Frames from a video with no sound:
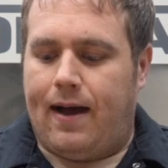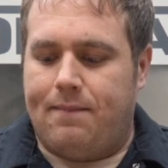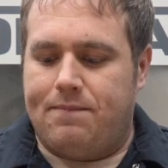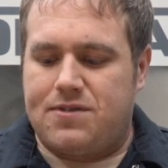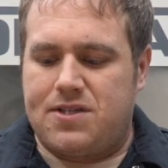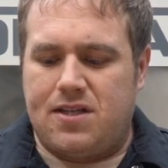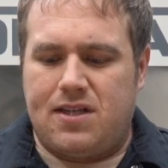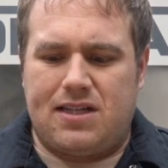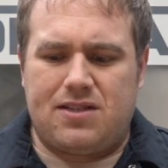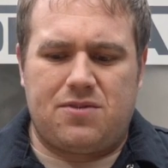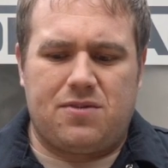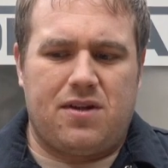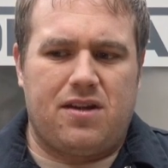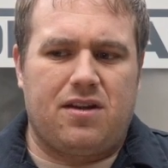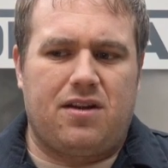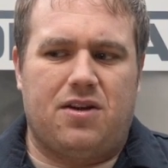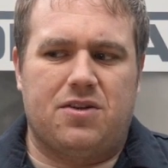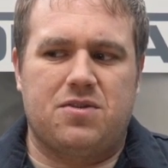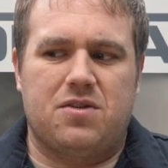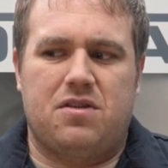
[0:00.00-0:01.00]
So that's one of
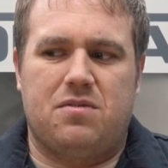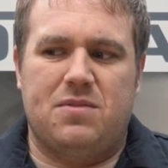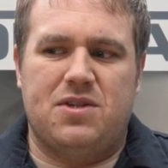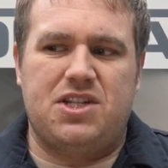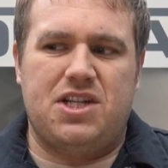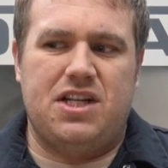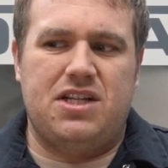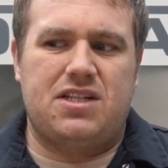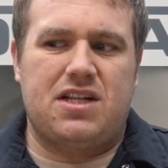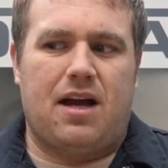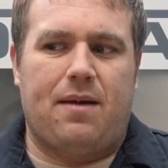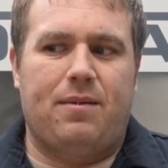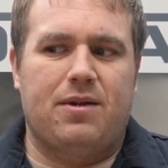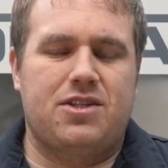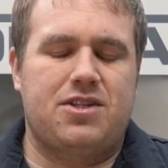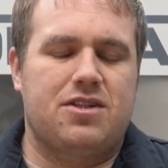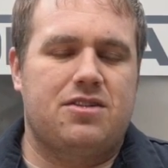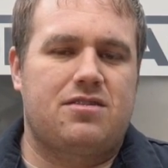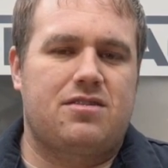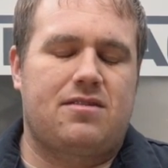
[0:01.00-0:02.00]
the goals with the machine shop,
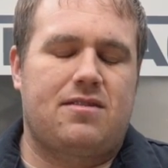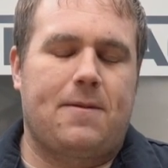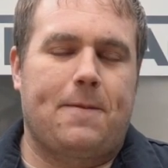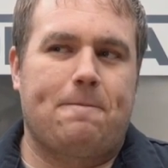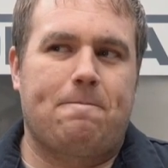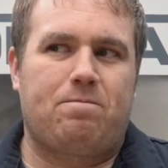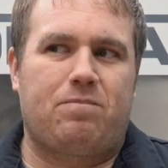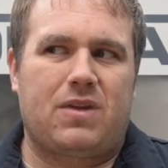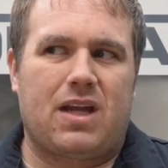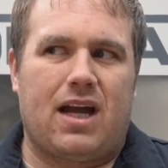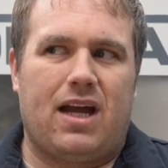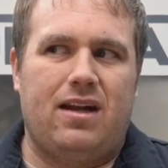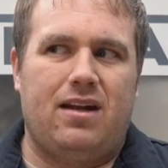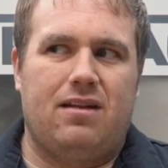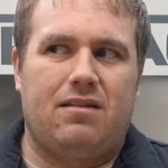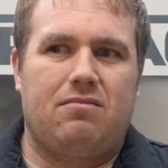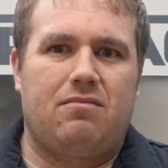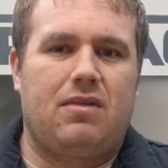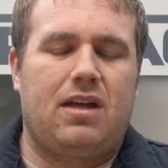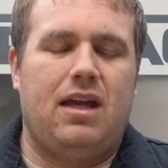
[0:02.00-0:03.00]
is just kind
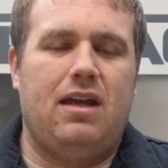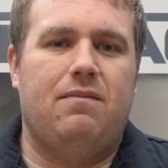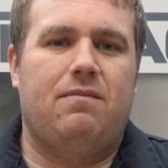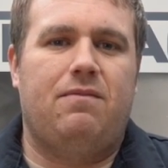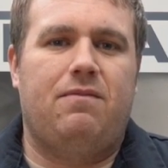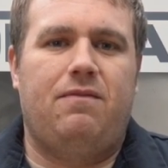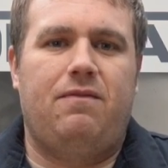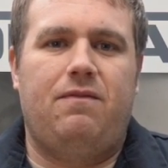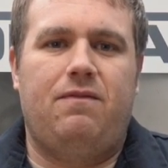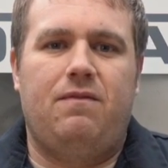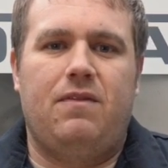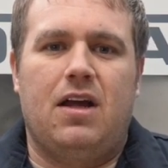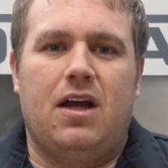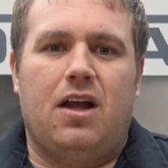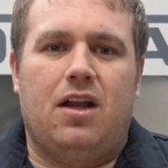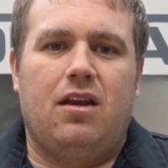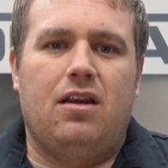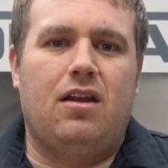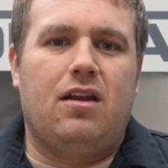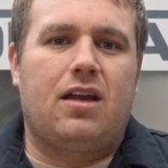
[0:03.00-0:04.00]
of keep
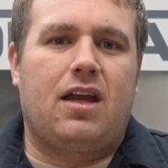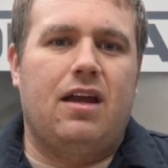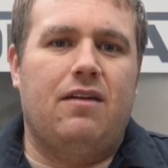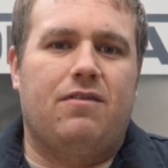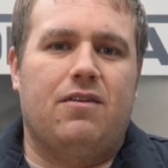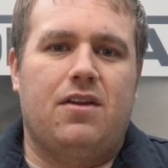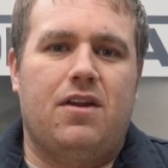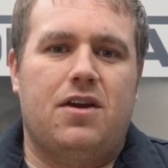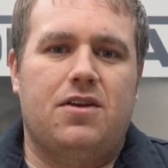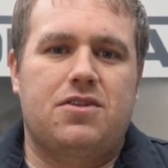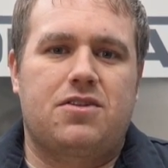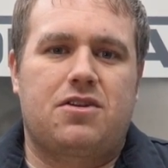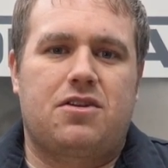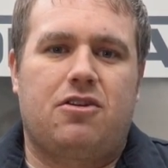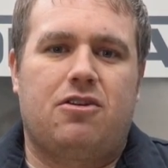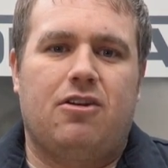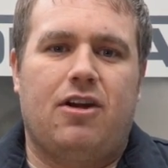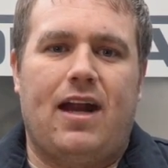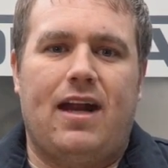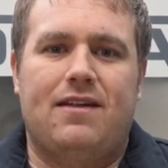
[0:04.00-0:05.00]
looking for those
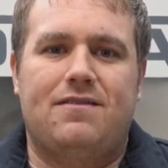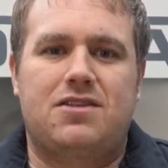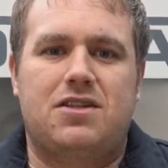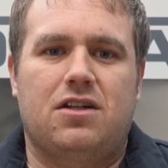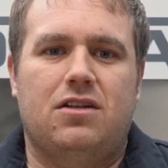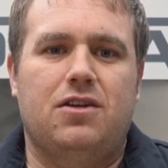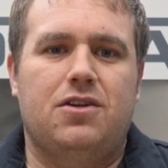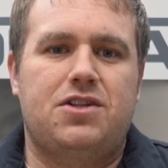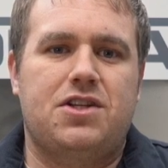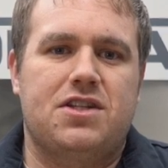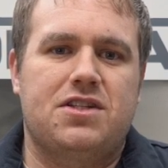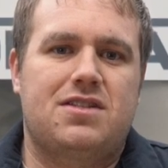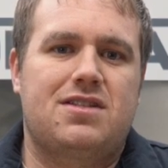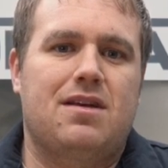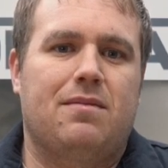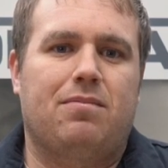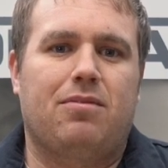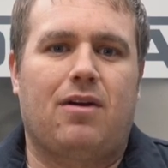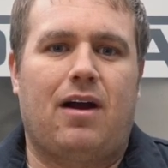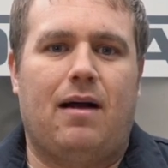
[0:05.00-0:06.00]
creative solutions
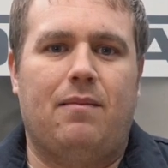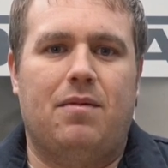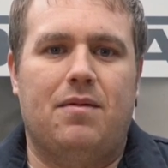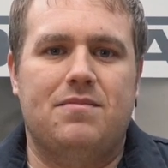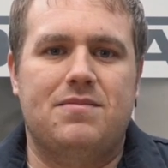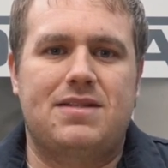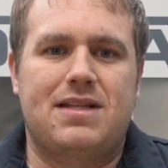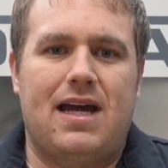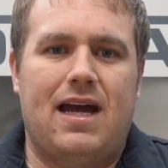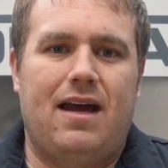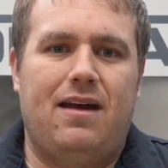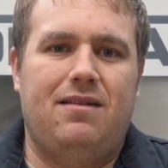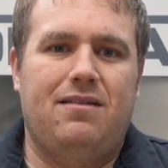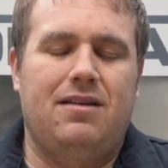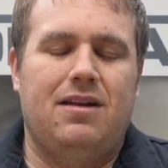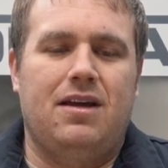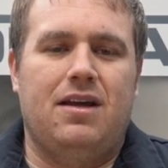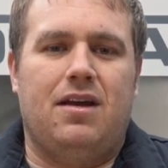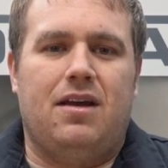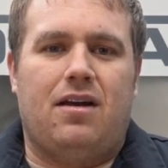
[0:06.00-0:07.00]
to problems
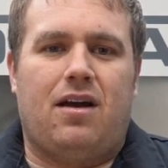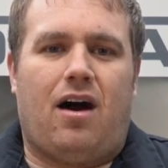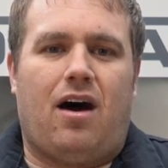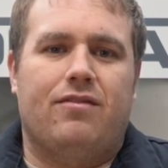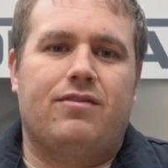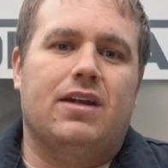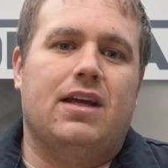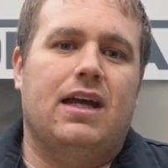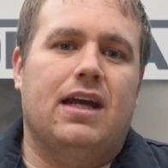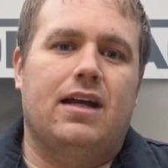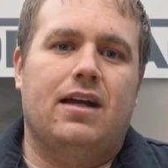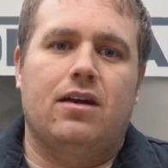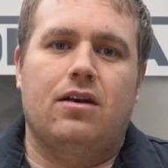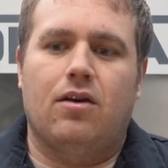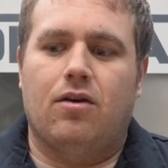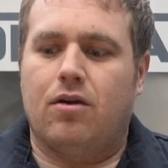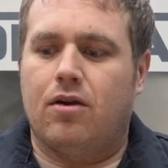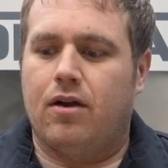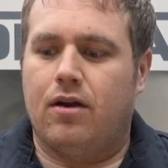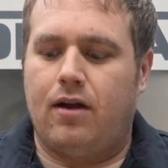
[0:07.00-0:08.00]
that often get
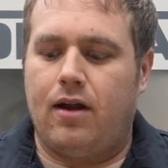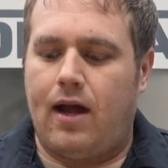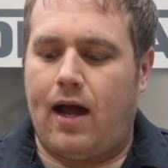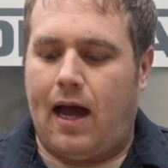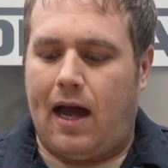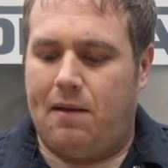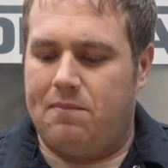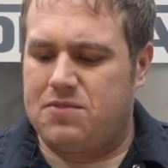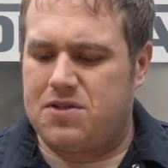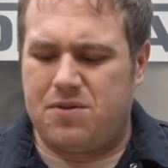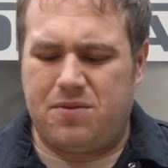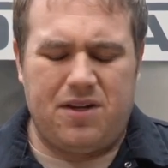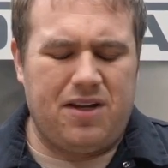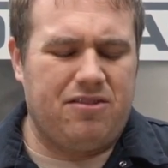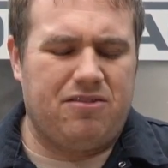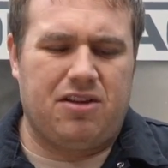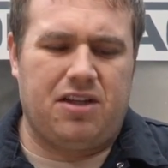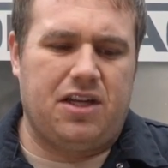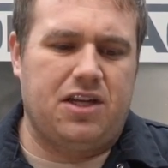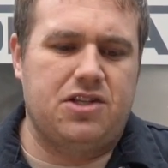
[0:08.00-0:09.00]
ignored. So we
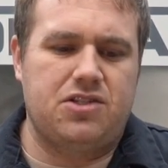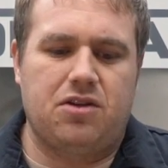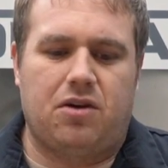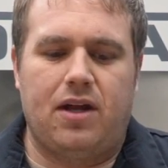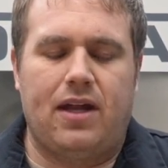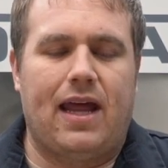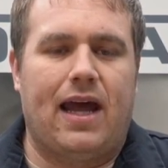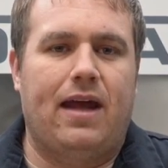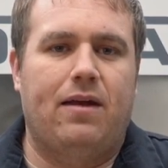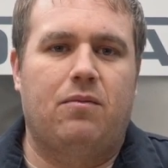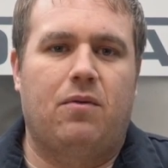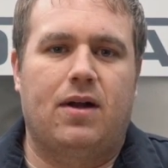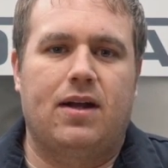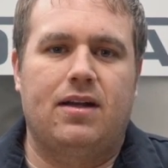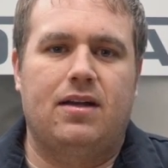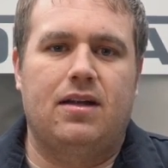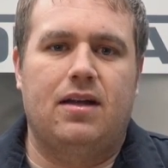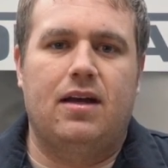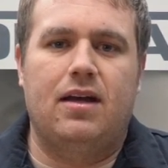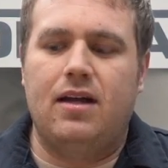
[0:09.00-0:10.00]
really enjoy that and
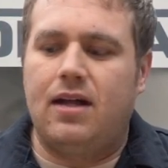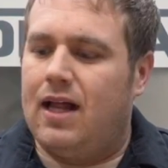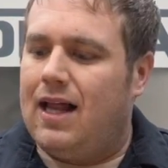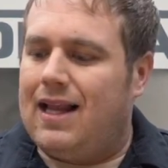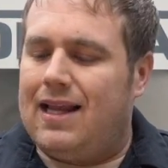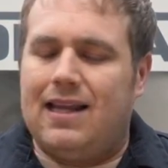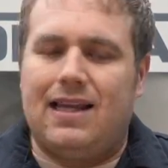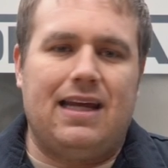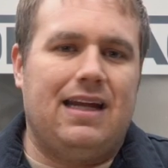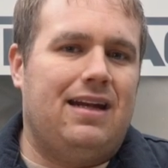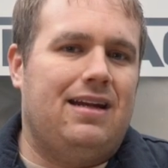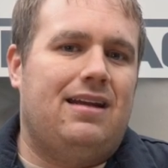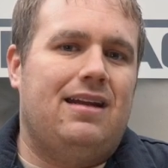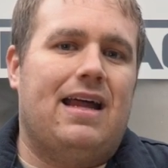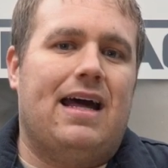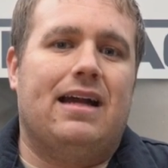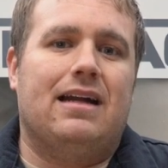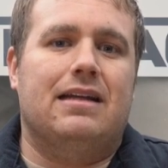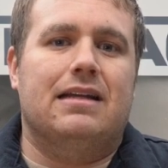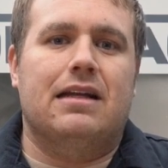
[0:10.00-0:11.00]
wanted to lean into
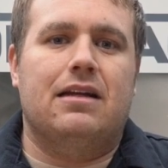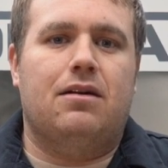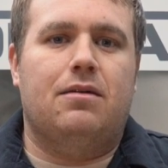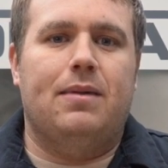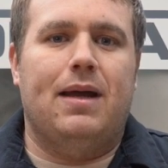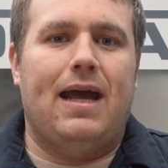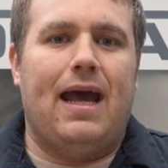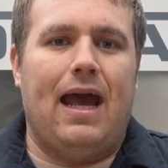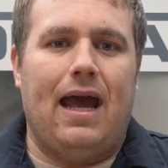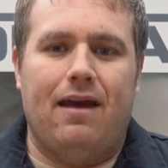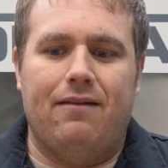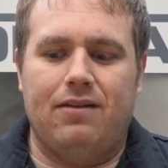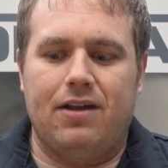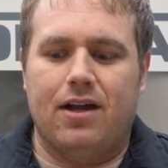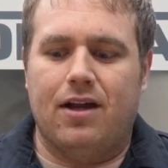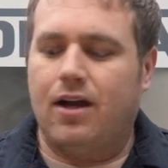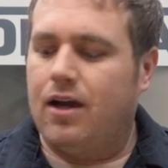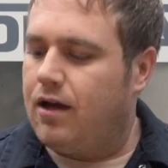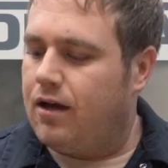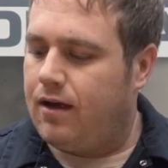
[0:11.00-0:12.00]
that a little bit heavier.